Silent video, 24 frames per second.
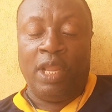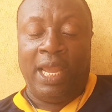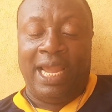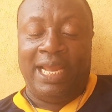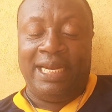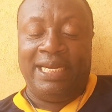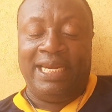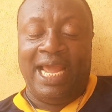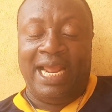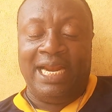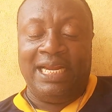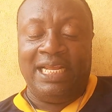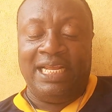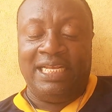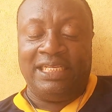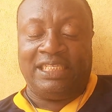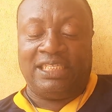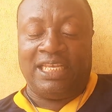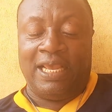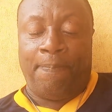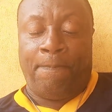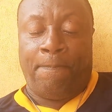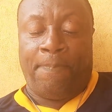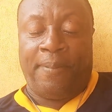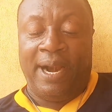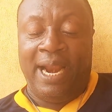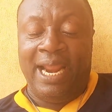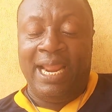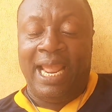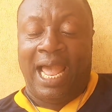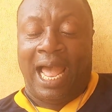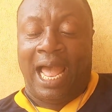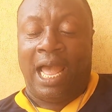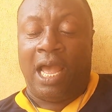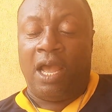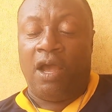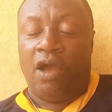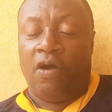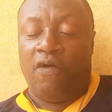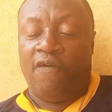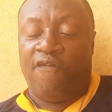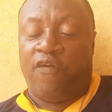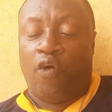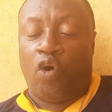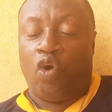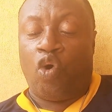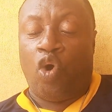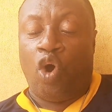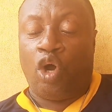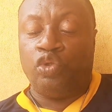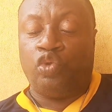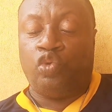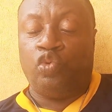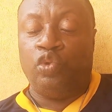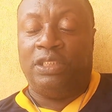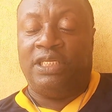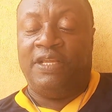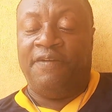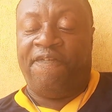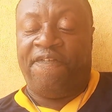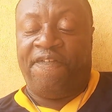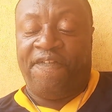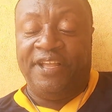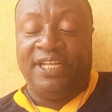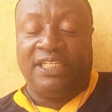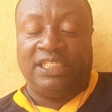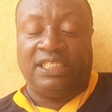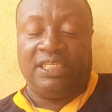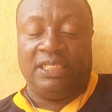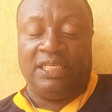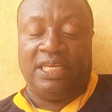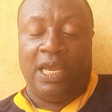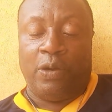and then it's a prayer for God to defend